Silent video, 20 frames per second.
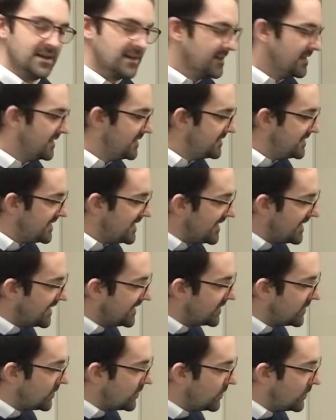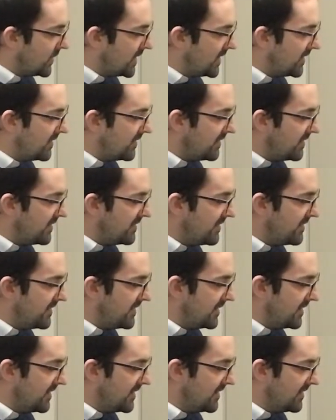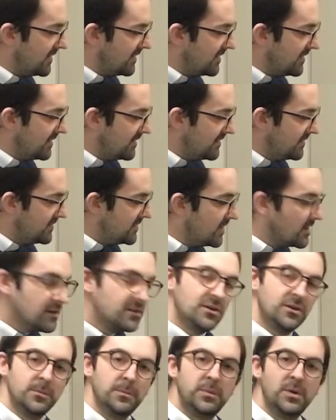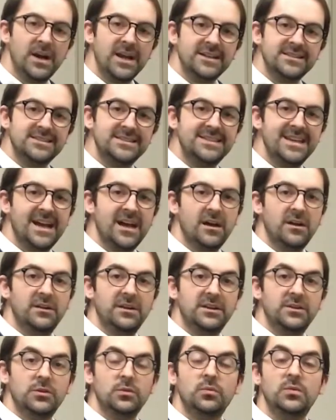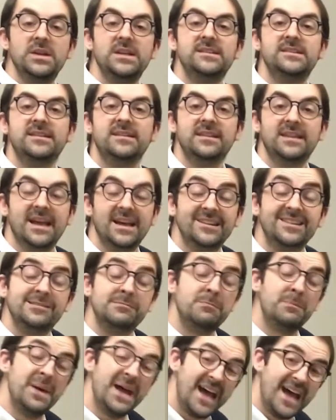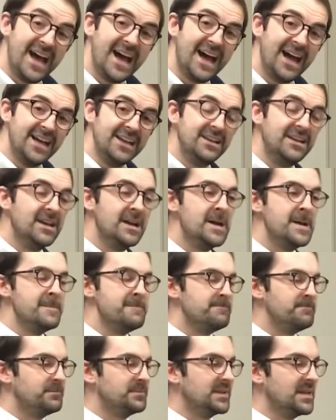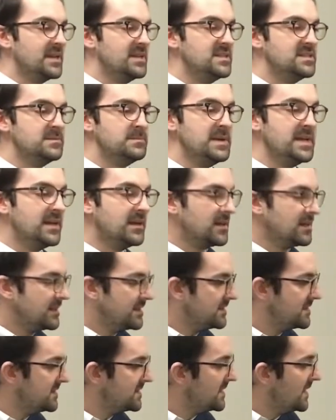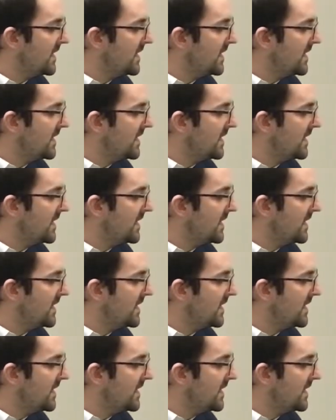attack where the knuckle breaks down. And the reason that's bad is because